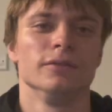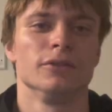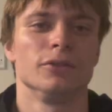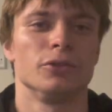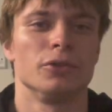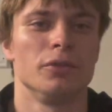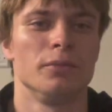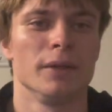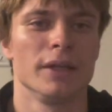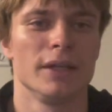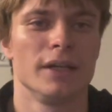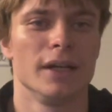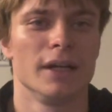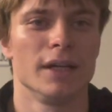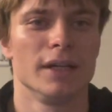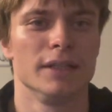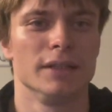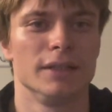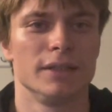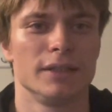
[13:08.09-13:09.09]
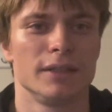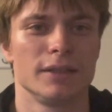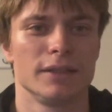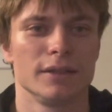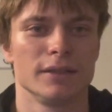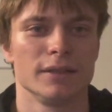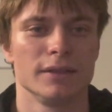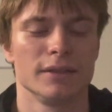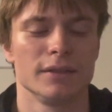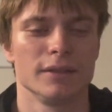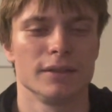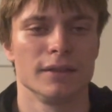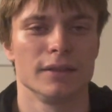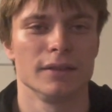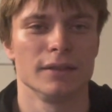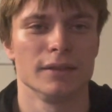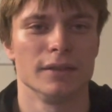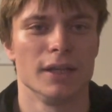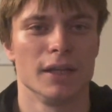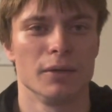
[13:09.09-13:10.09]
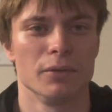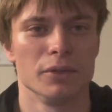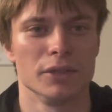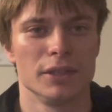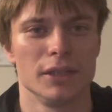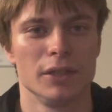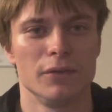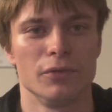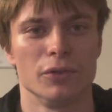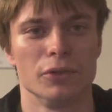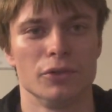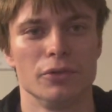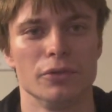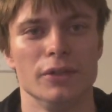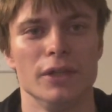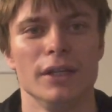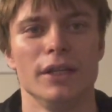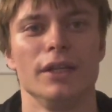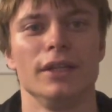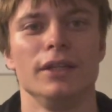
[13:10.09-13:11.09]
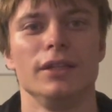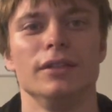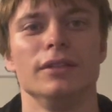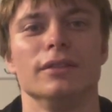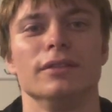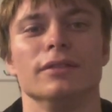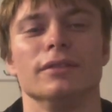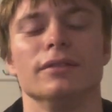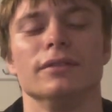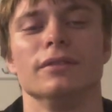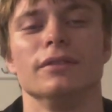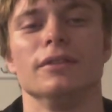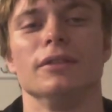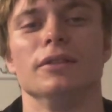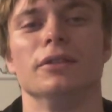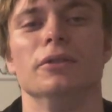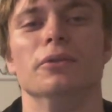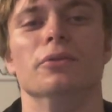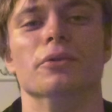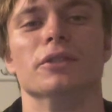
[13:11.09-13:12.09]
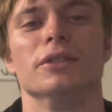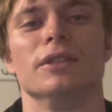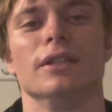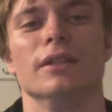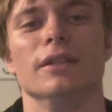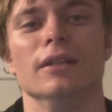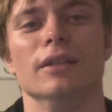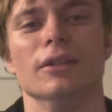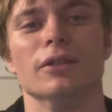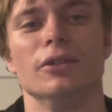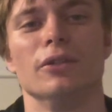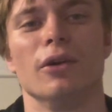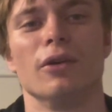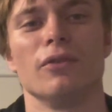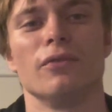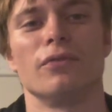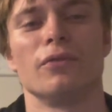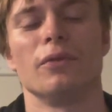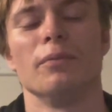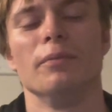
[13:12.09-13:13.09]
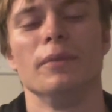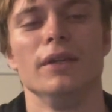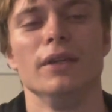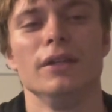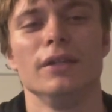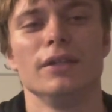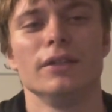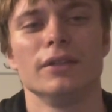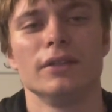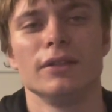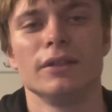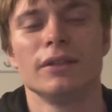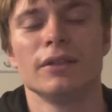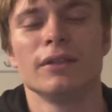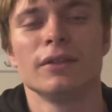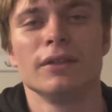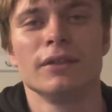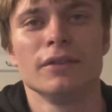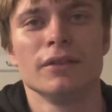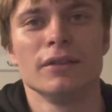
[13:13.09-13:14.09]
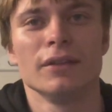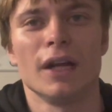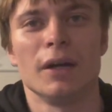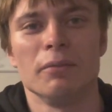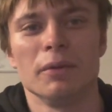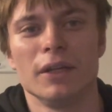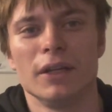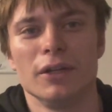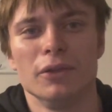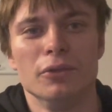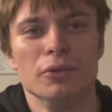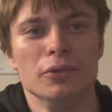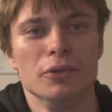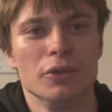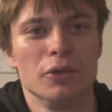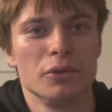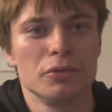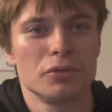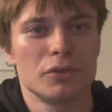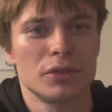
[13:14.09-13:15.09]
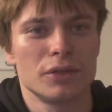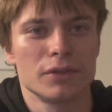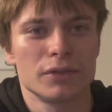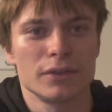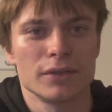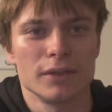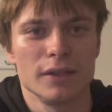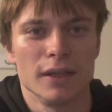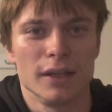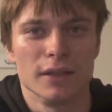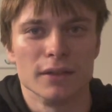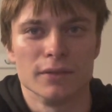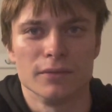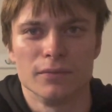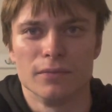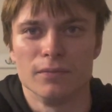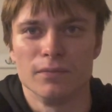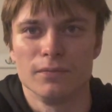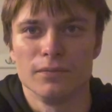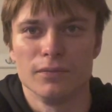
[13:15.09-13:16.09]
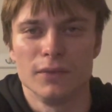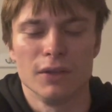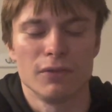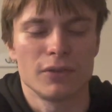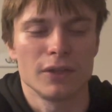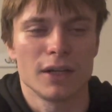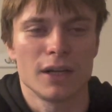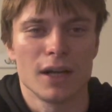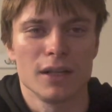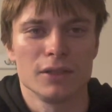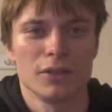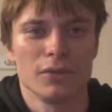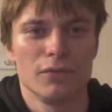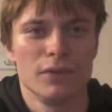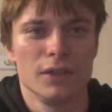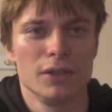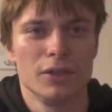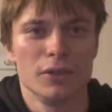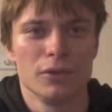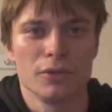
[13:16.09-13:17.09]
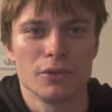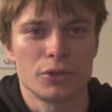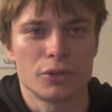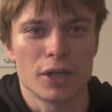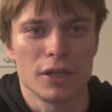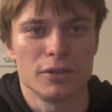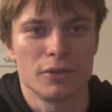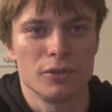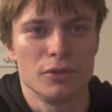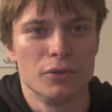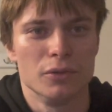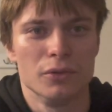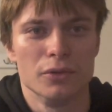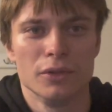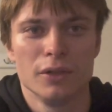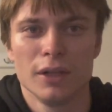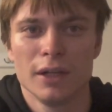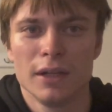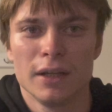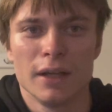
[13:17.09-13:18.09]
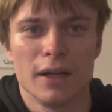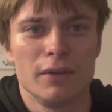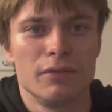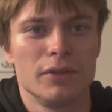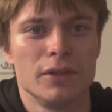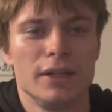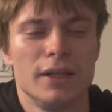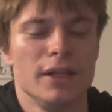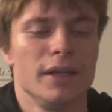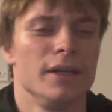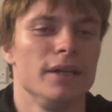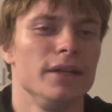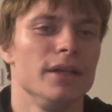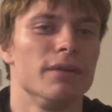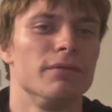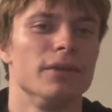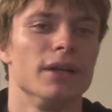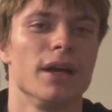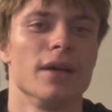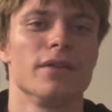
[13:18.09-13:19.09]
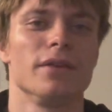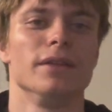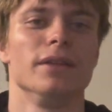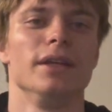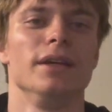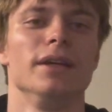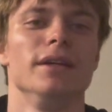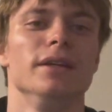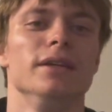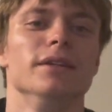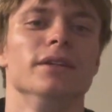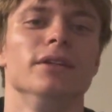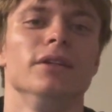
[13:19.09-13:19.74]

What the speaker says: So my guys, that was it for today. It was a little talk from me. I'm gonna do those and different kinds of videos, try to do every day, every other day.